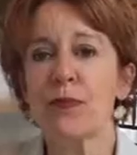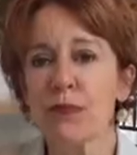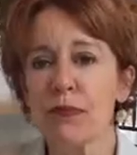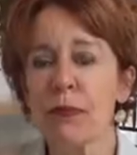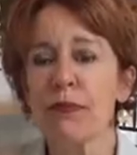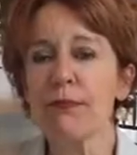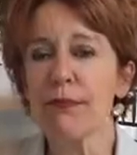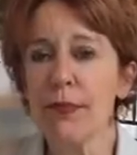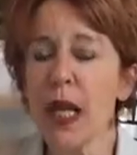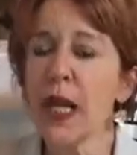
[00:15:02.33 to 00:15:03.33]
already
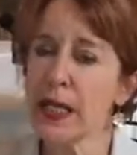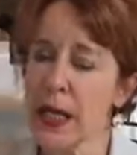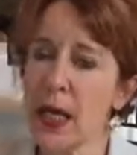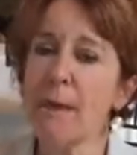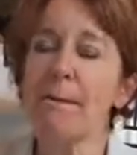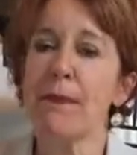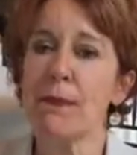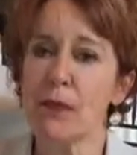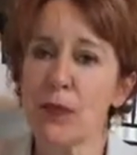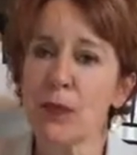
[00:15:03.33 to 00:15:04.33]
tight. So yeah. What, what
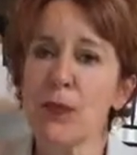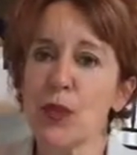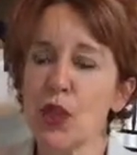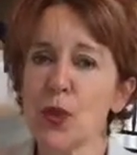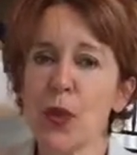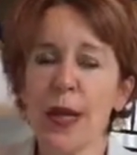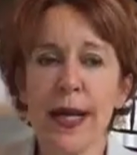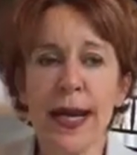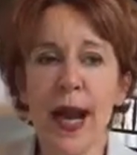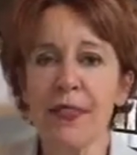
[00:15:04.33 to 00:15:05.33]
Sure.
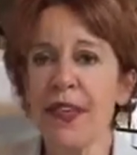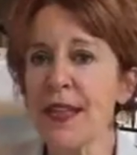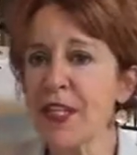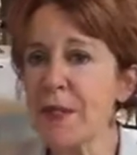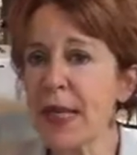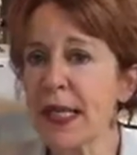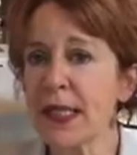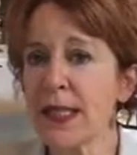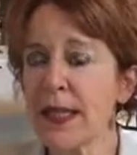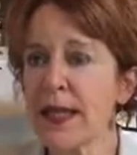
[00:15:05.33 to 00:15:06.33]
I think that
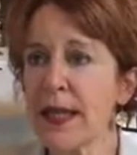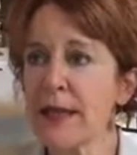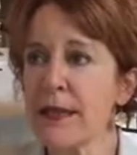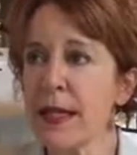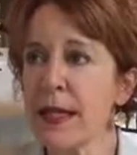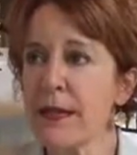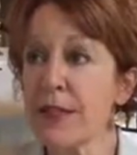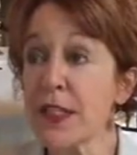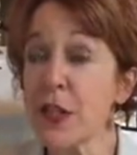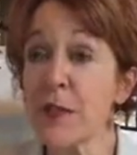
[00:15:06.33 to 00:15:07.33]
depends. And, and if
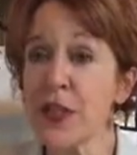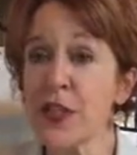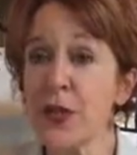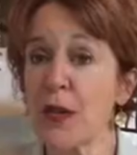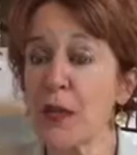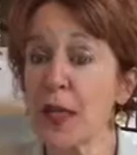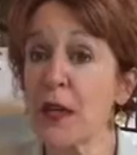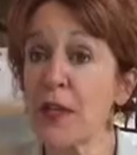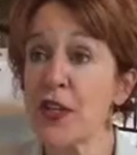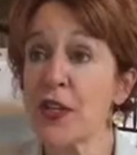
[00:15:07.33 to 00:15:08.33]
it's a commission, it could be a
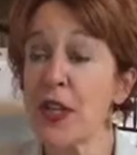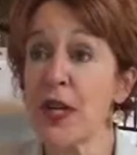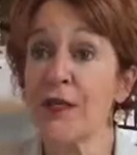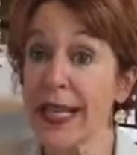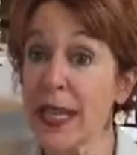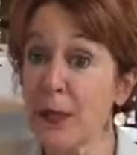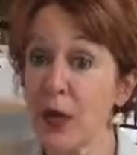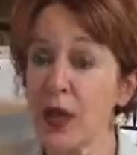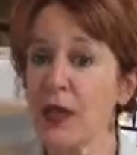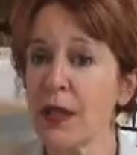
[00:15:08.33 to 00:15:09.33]
commission of
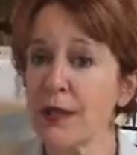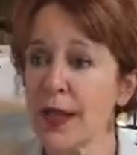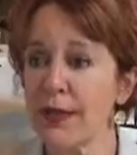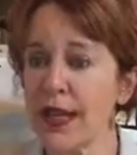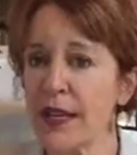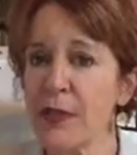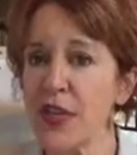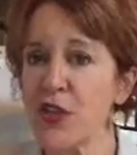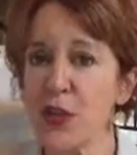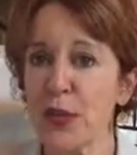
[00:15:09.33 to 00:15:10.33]
labor uh, that they
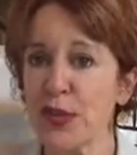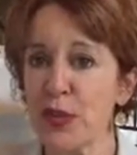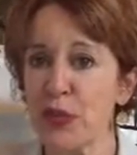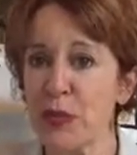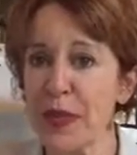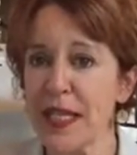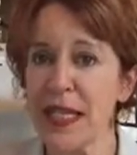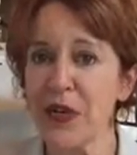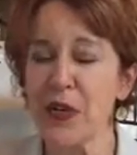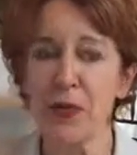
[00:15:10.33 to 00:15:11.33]
mention you on social
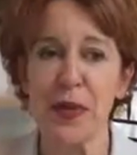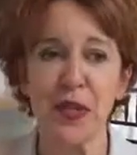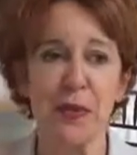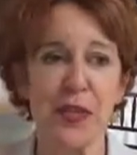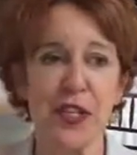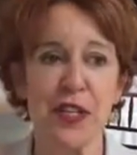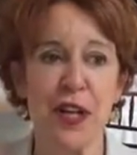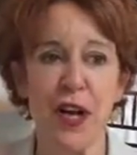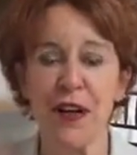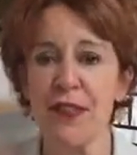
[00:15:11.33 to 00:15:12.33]
media. It could be a commission
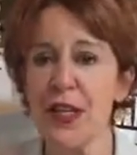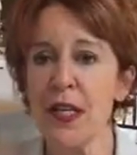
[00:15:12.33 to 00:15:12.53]
of